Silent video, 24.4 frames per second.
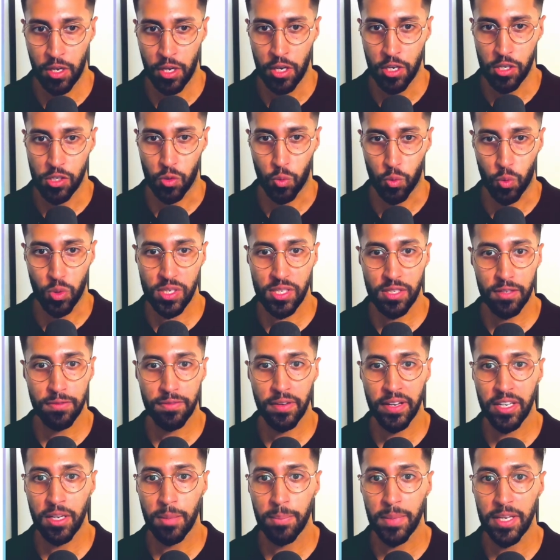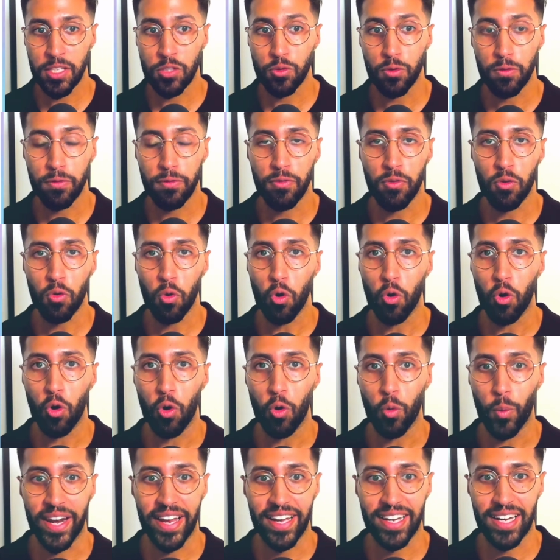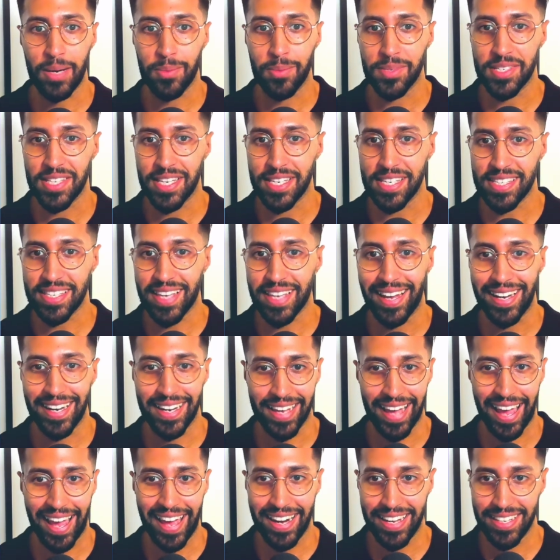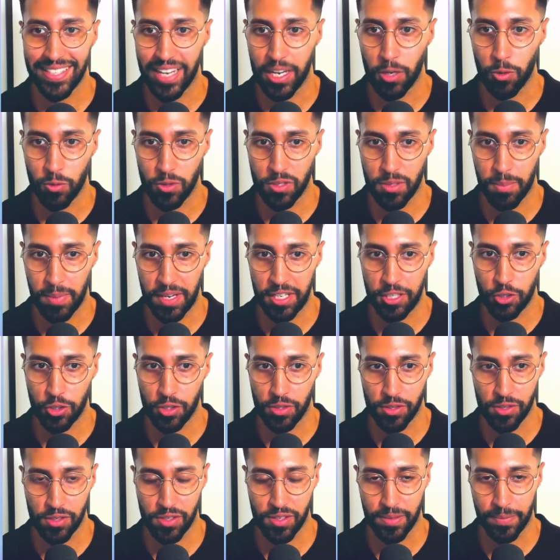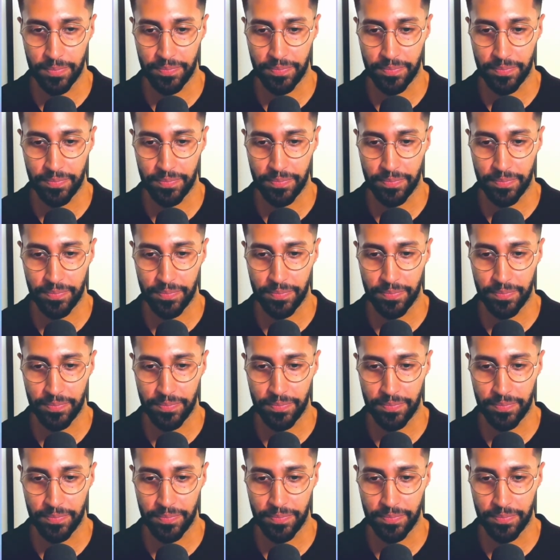So what's the fundamental flaw when it comes to scaling n8n automations?